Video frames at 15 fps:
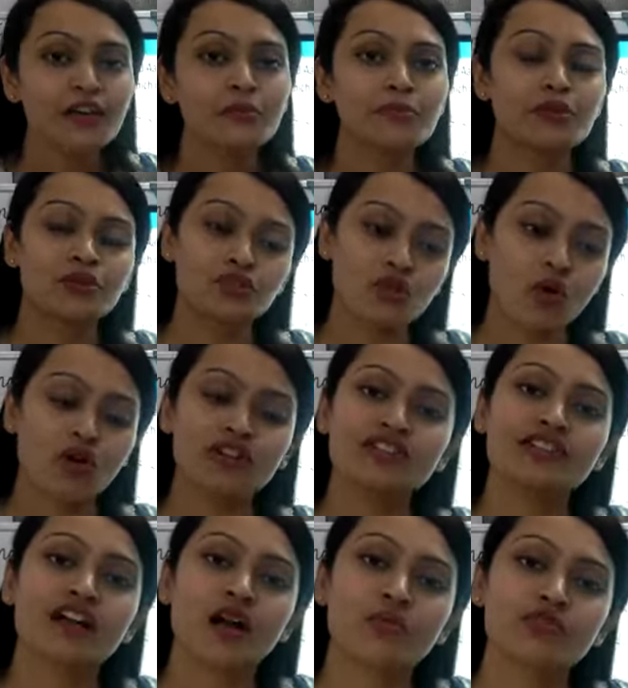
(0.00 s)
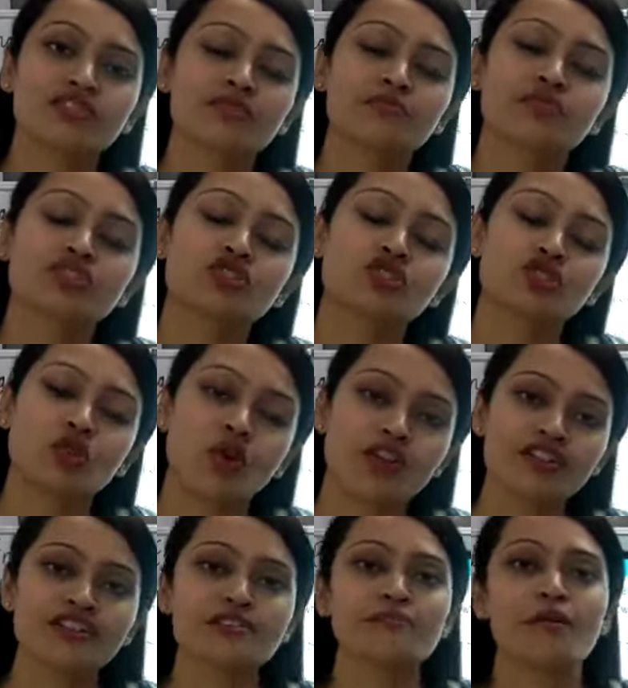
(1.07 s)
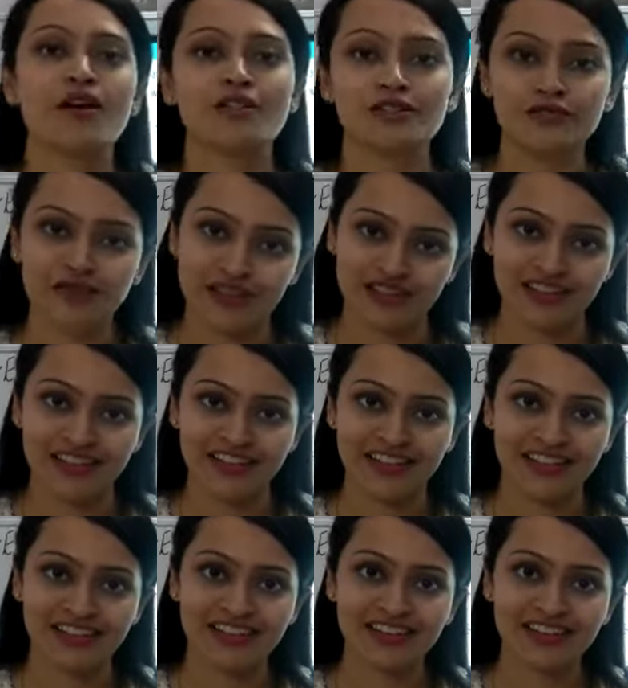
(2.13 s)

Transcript: Because Holland covers a majority part of Netherlands.